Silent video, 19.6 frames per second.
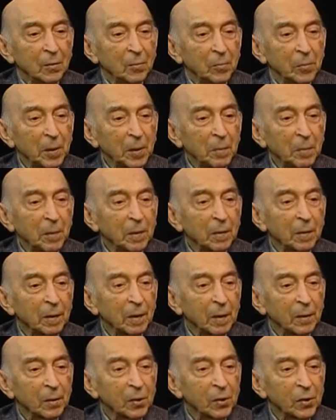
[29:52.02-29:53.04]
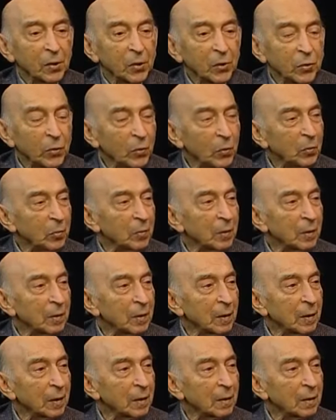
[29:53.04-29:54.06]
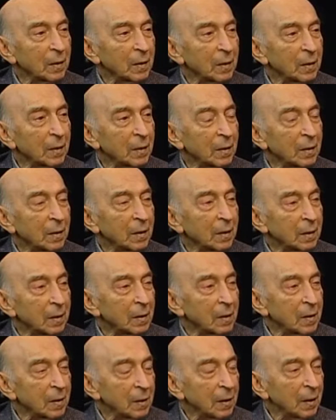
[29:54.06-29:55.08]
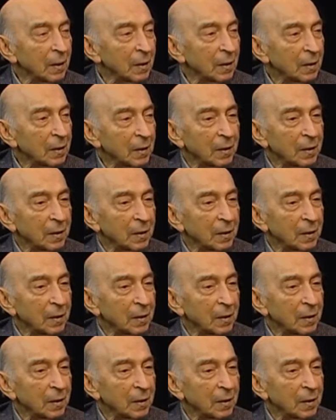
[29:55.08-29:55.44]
People assume that Z